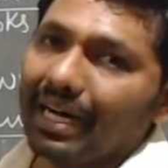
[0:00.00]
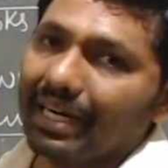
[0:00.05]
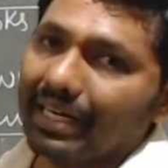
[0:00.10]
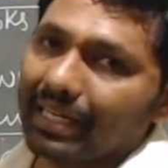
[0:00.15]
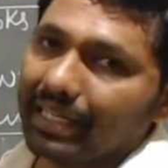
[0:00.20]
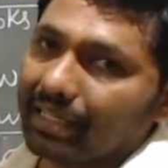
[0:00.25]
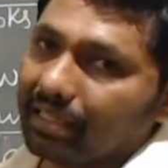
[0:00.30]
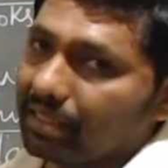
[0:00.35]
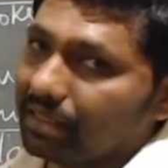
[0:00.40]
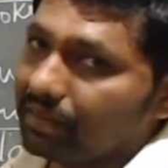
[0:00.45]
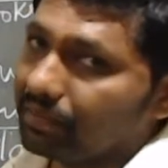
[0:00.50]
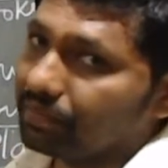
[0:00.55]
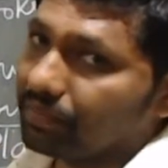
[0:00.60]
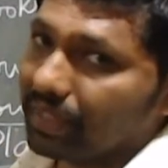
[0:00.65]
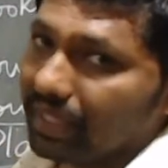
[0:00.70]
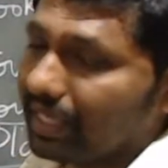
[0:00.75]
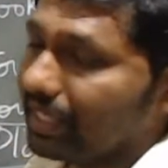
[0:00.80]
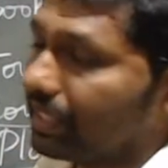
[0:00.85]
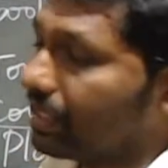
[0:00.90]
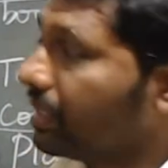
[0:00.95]
article,
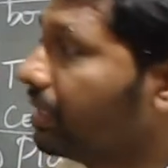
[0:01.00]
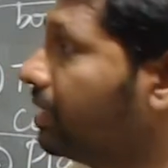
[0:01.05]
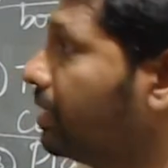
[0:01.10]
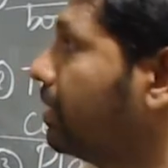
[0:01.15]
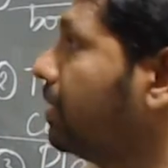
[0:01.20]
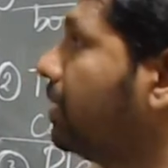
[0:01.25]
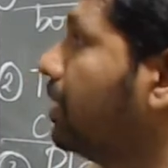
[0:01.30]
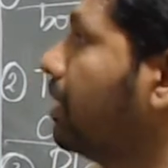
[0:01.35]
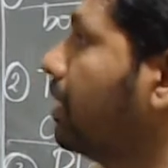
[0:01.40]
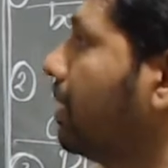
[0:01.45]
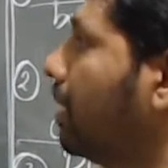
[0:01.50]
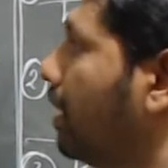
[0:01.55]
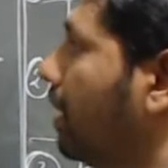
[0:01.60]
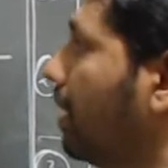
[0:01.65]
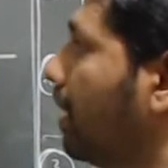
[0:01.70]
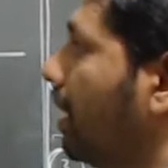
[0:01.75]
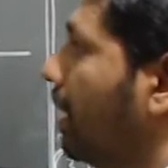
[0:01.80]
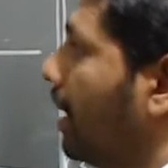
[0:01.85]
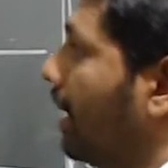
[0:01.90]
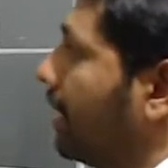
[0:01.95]
right?
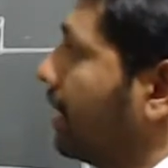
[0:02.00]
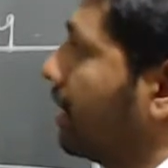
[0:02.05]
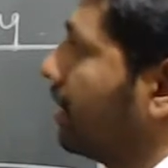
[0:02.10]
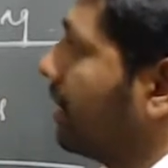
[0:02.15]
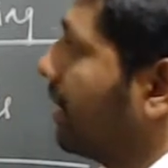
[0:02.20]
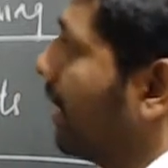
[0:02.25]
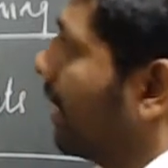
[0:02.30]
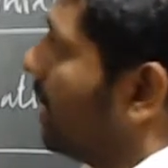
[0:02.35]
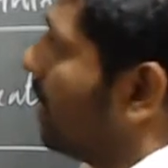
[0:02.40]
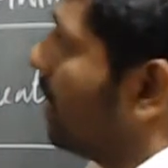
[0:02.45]
And there